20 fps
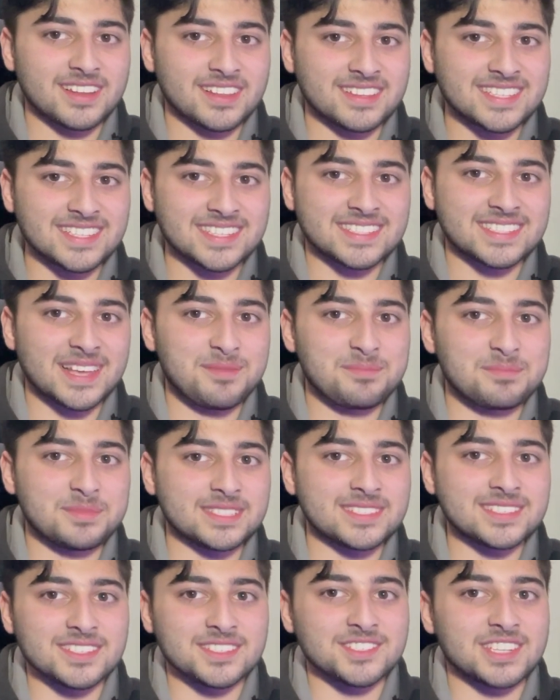December
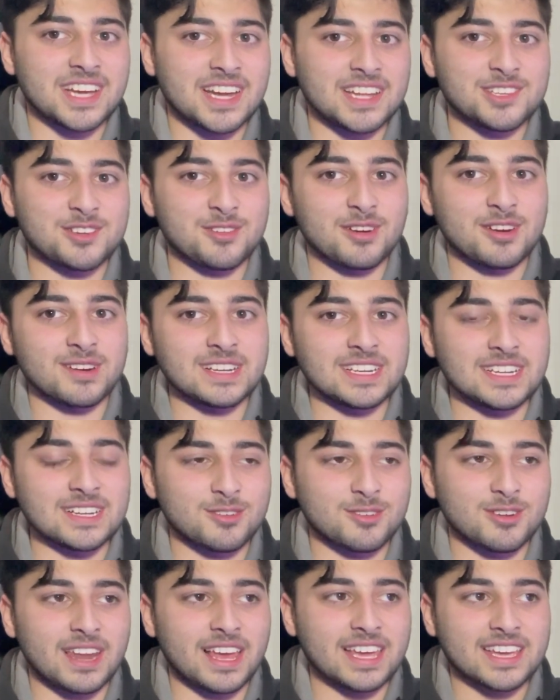to January,
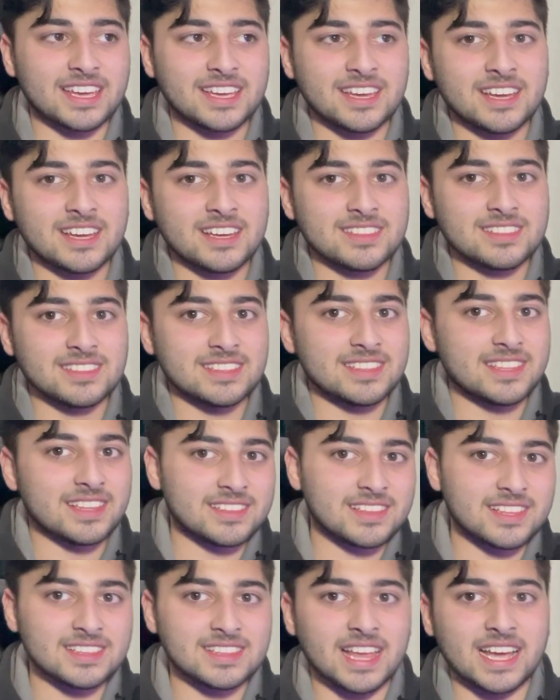or like
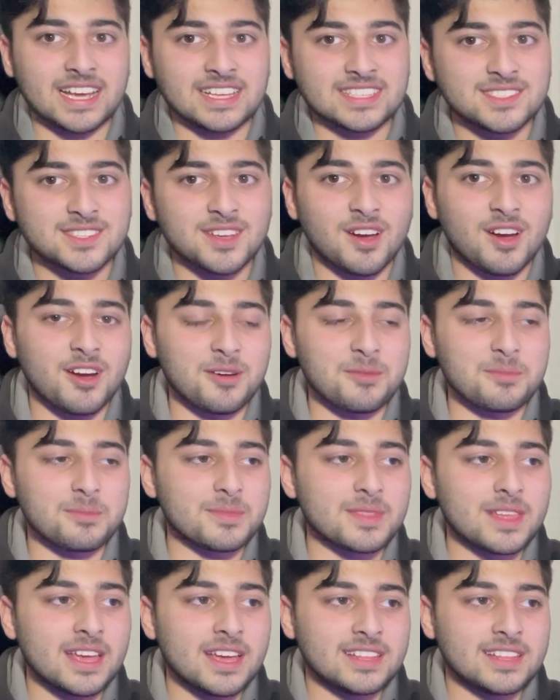the next term.